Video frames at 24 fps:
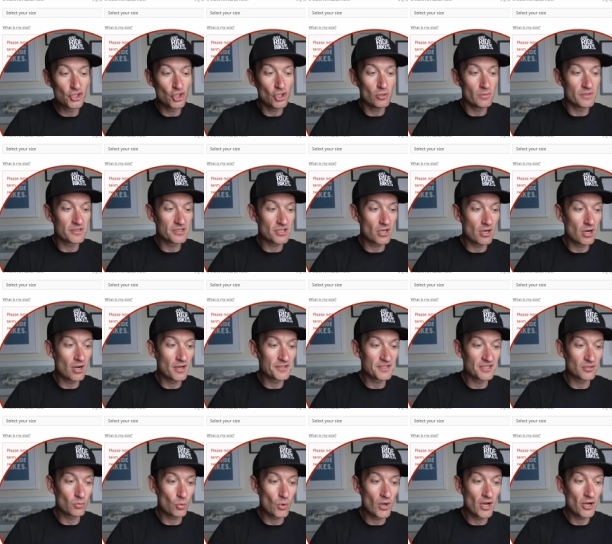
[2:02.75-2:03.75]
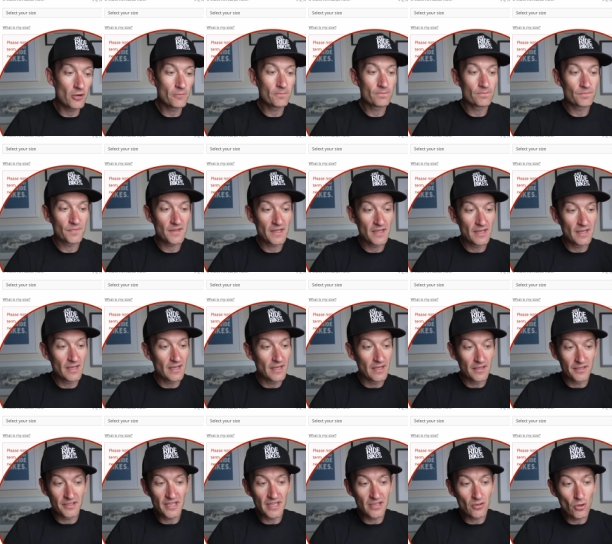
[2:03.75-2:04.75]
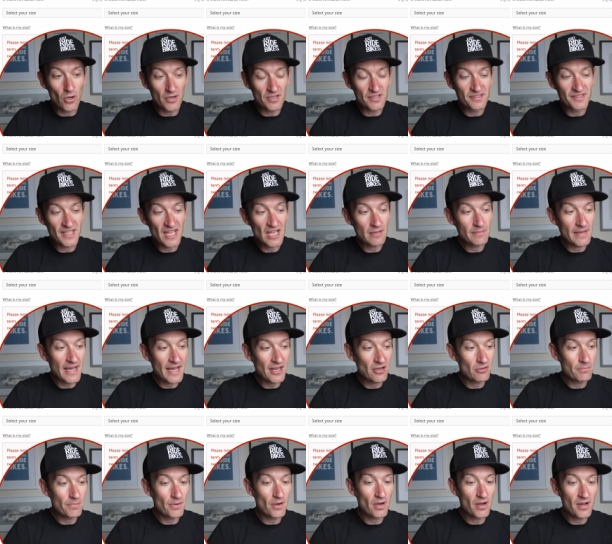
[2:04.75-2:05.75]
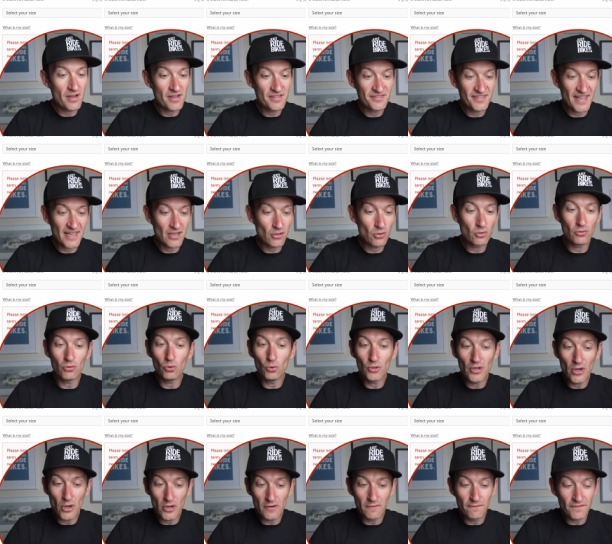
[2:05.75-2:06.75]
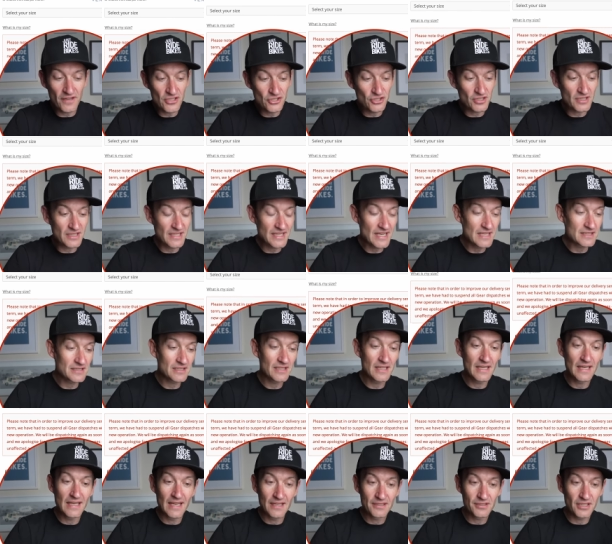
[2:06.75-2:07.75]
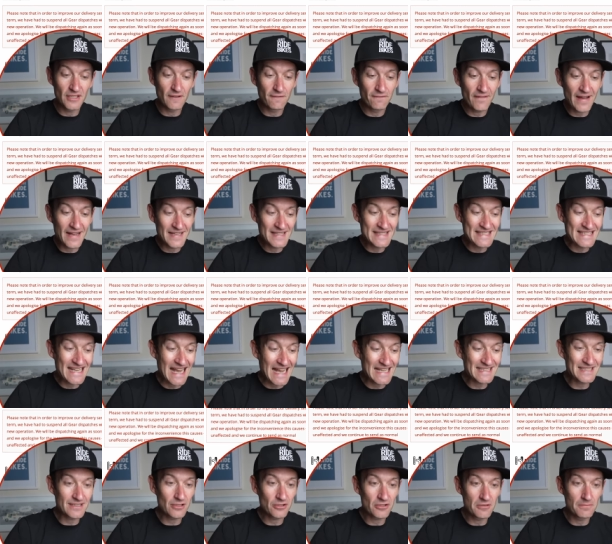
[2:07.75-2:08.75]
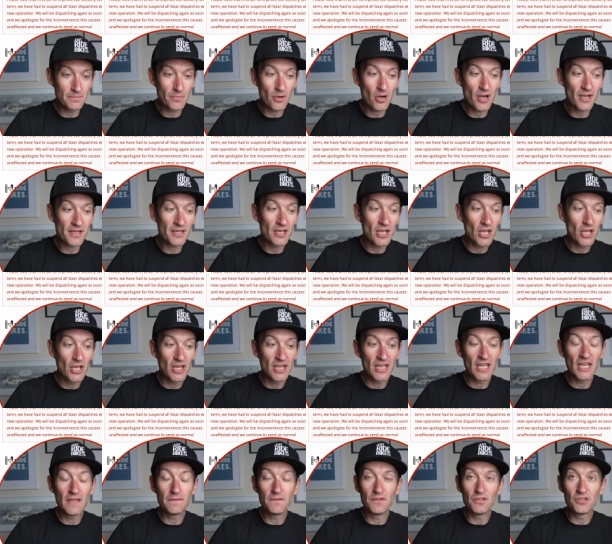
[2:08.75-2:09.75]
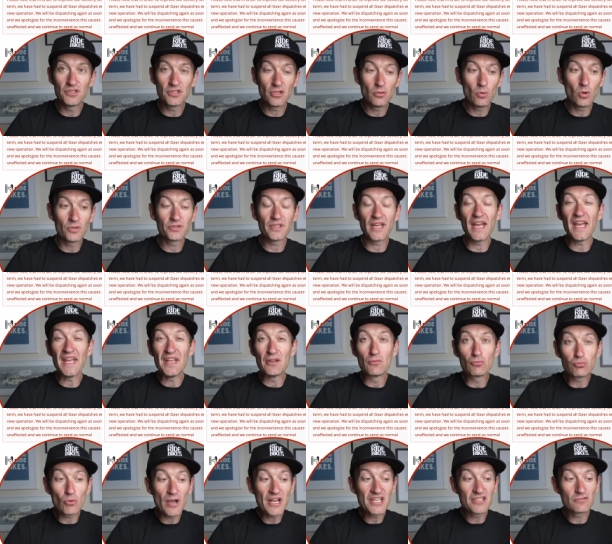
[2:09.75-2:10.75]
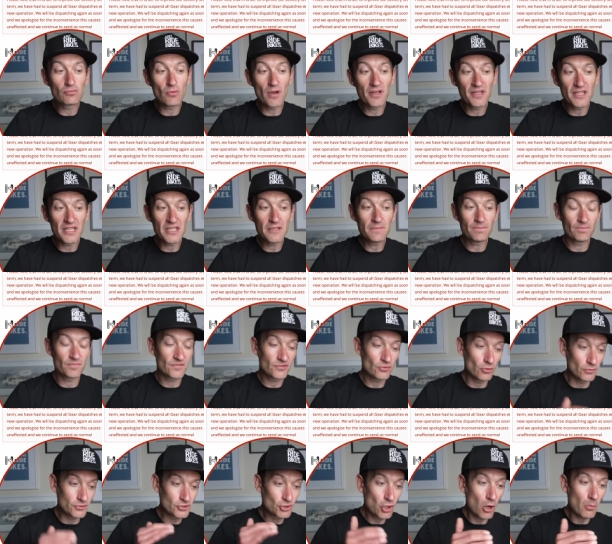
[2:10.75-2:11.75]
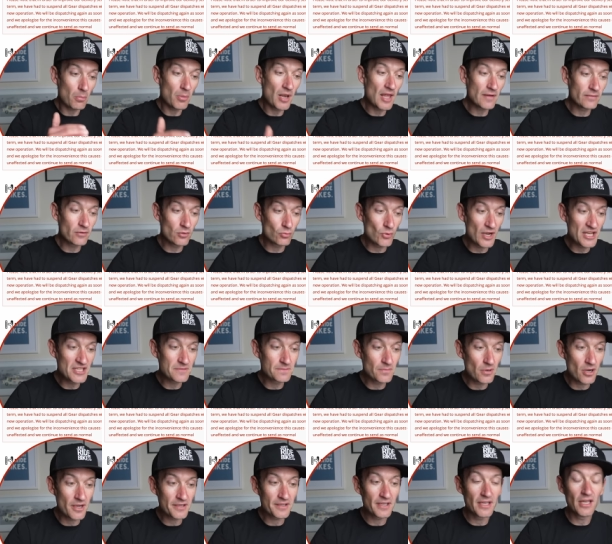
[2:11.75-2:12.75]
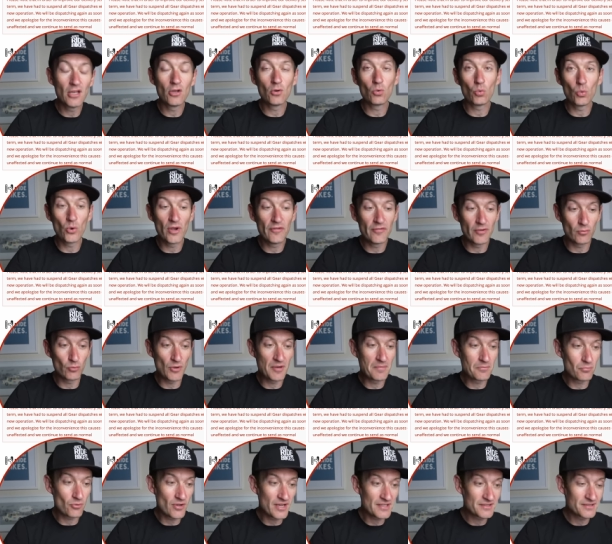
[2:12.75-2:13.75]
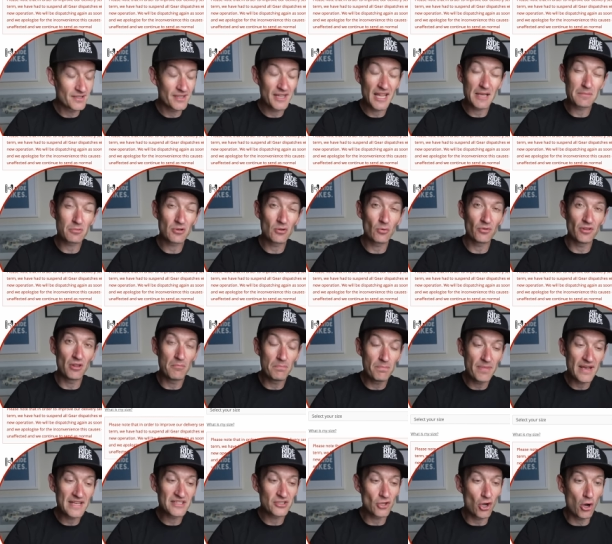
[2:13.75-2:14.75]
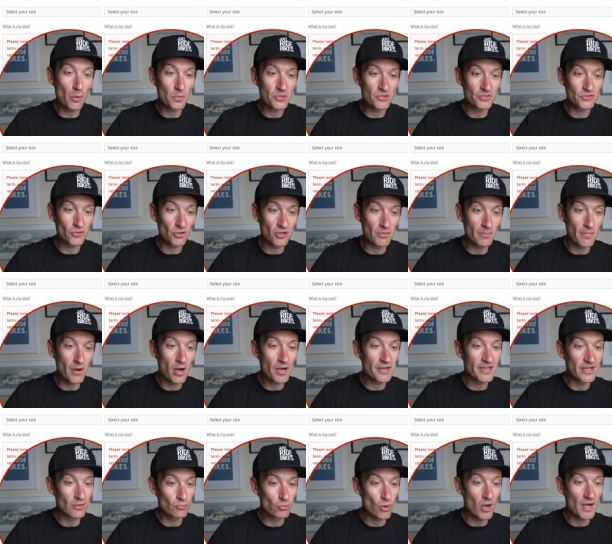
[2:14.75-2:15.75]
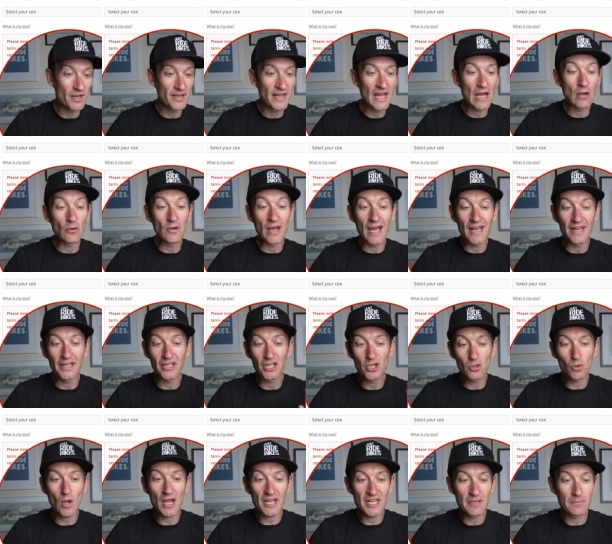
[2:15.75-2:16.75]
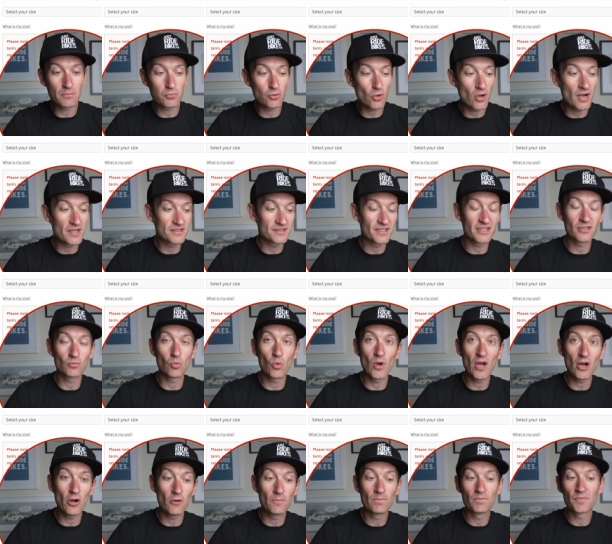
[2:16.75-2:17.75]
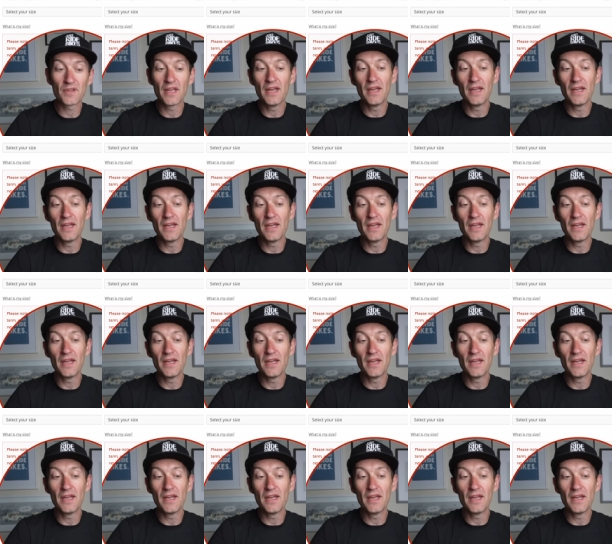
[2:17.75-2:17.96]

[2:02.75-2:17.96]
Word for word: tuber tyres as well. You get their own stem, handlebar, saddle, all their own finishing kit, so a fantastic looking bike. If you still want a race ready, sort of top level race bike with rim brakes, that's probably one of the best options on the market right now, and a cracking price as well.